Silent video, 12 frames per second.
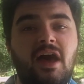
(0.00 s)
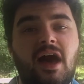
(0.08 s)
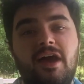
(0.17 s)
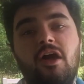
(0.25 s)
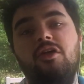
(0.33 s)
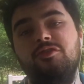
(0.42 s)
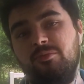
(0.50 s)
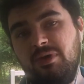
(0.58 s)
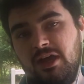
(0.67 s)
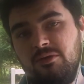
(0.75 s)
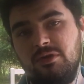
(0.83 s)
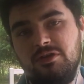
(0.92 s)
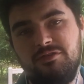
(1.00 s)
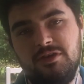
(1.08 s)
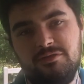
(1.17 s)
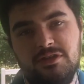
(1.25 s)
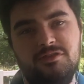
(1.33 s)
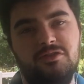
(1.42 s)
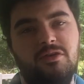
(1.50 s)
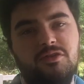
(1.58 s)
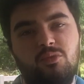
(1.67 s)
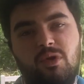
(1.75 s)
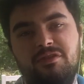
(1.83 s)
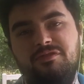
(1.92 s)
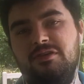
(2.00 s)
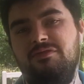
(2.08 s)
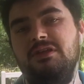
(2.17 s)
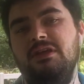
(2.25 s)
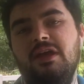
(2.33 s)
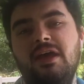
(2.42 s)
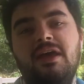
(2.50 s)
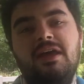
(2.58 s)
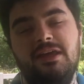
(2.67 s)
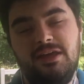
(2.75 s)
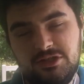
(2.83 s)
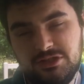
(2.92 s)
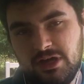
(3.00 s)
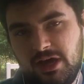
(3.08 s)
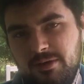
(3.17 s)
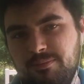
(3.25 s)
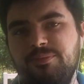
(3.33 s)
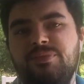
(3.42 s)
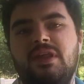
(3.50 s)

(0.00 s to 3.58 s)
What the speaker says: I also paid $150, so it's $150 each time.